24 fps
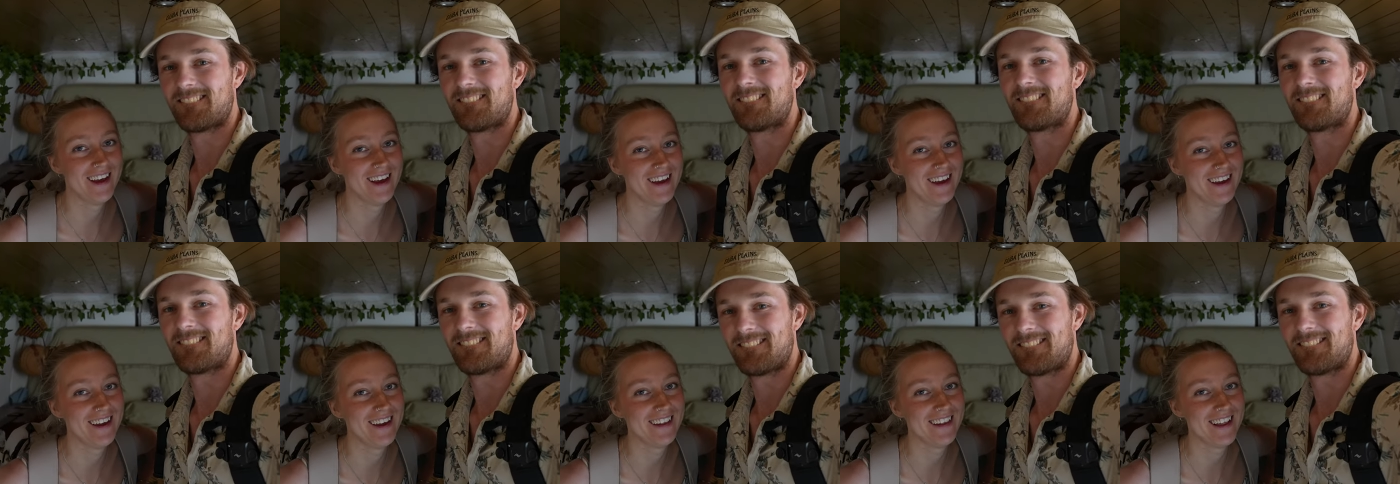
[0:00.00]

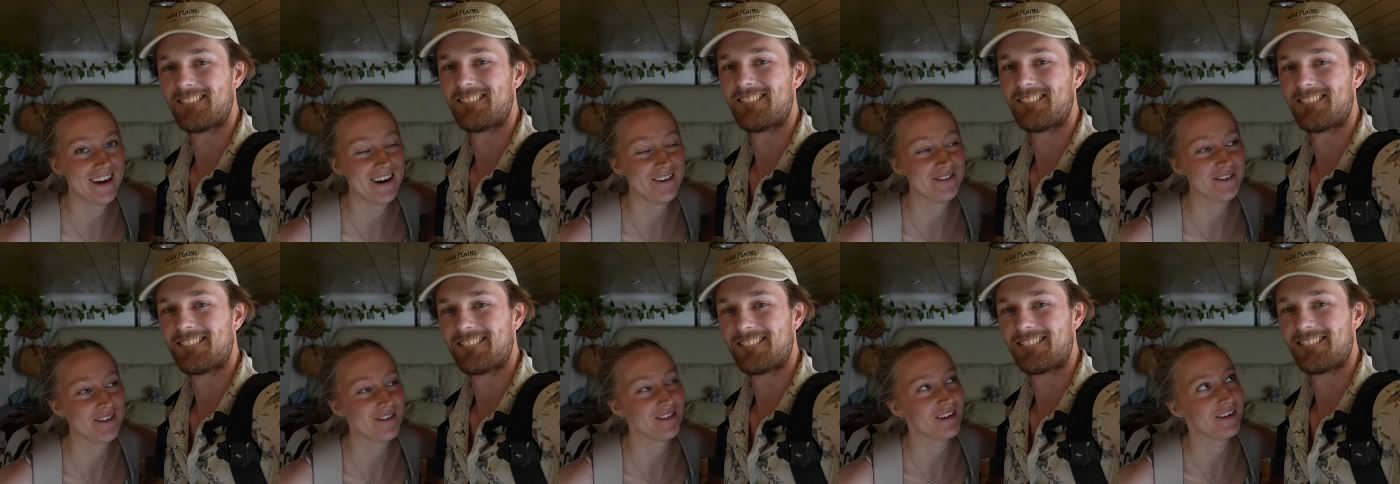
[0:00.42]
Speaker 1: that
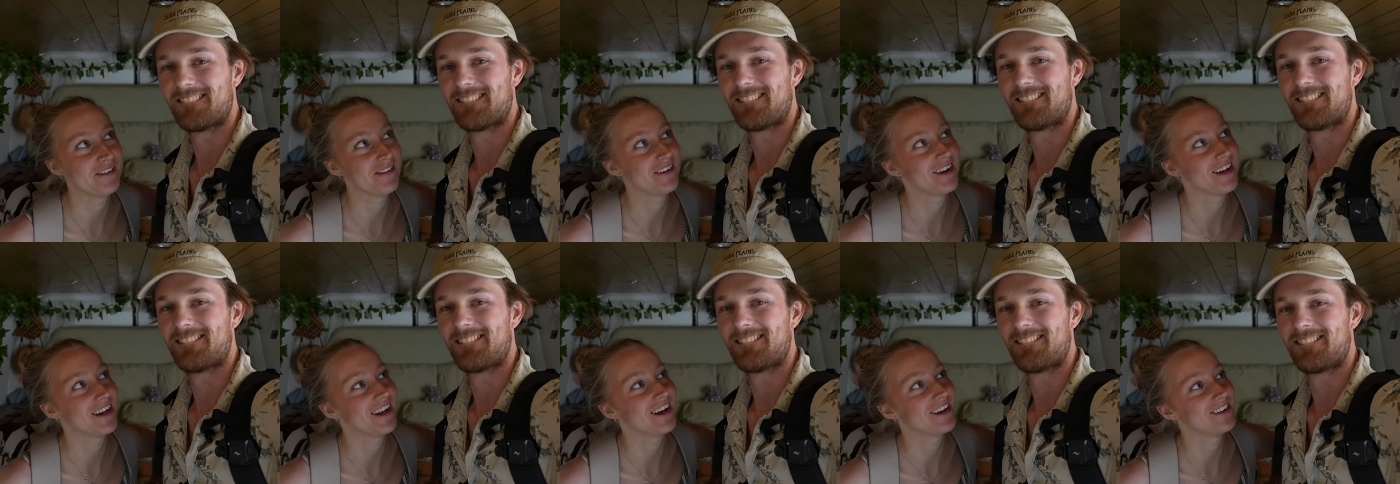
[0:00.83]
would be really
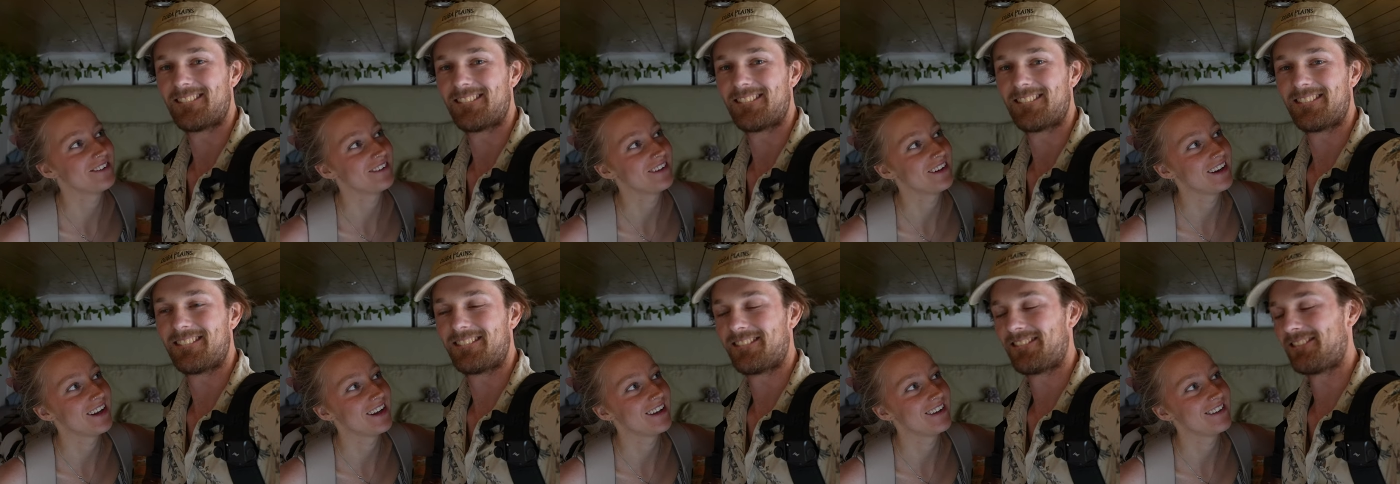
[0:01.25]
really nice
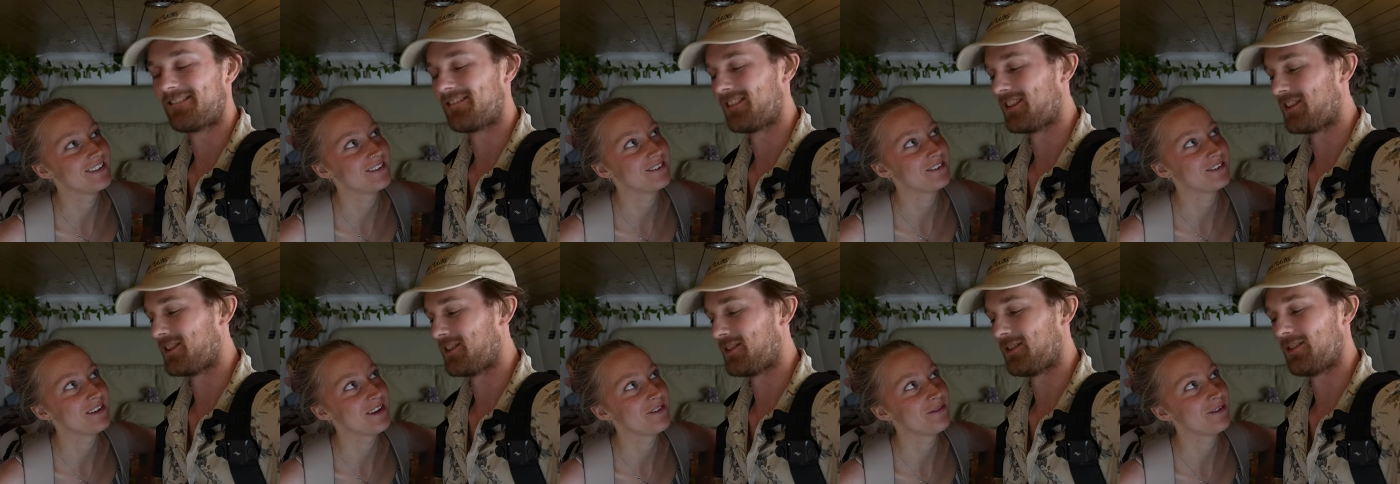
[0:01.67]
wouldn't it? So
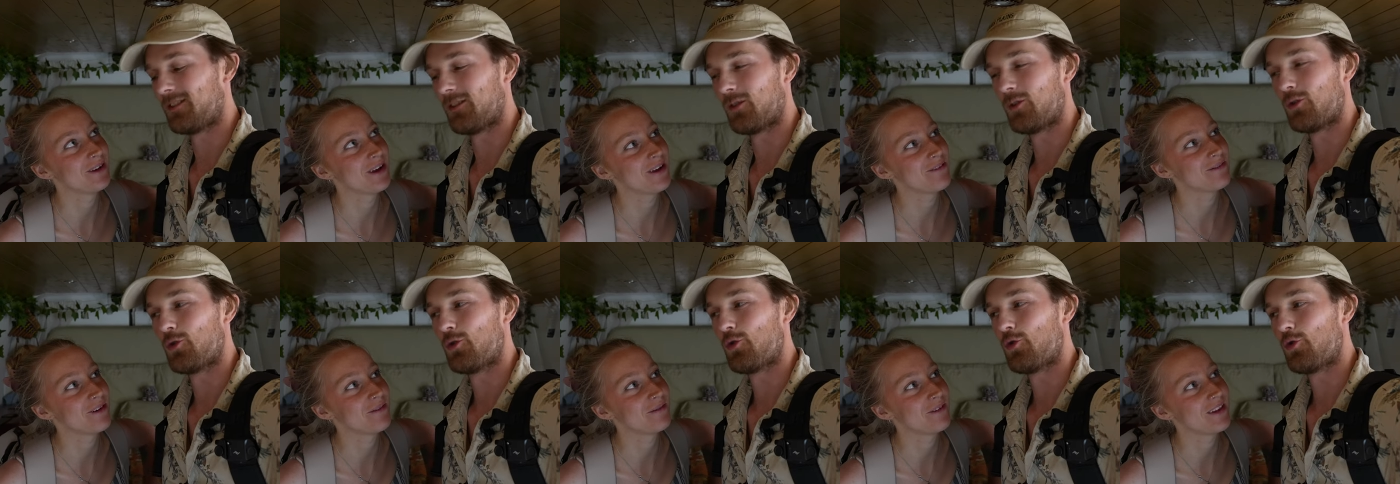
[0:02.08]
we'll see if we
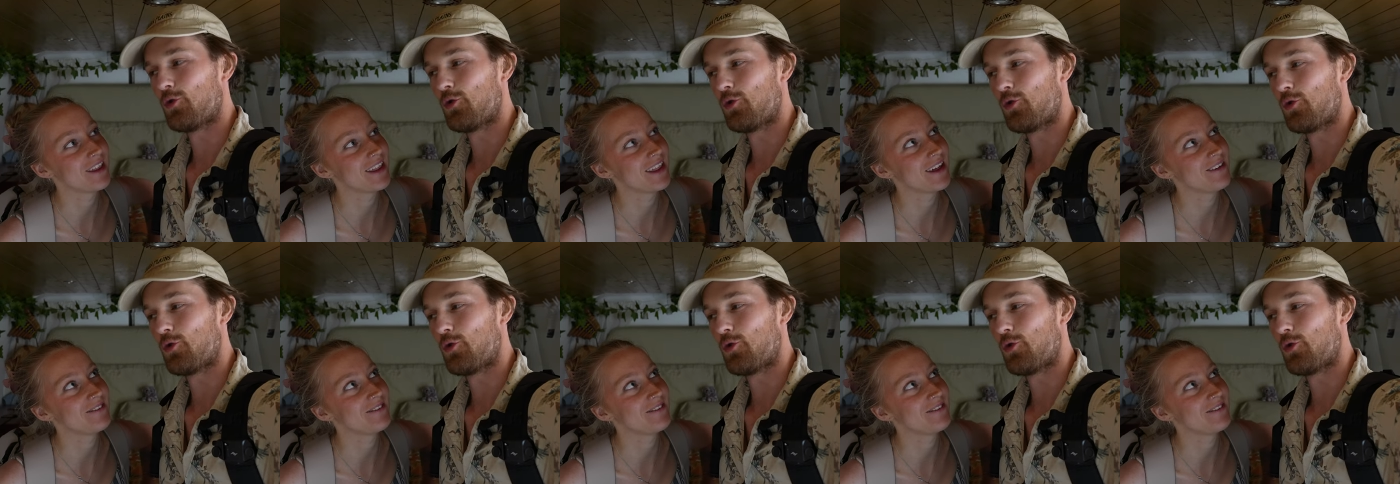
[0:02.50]
can find one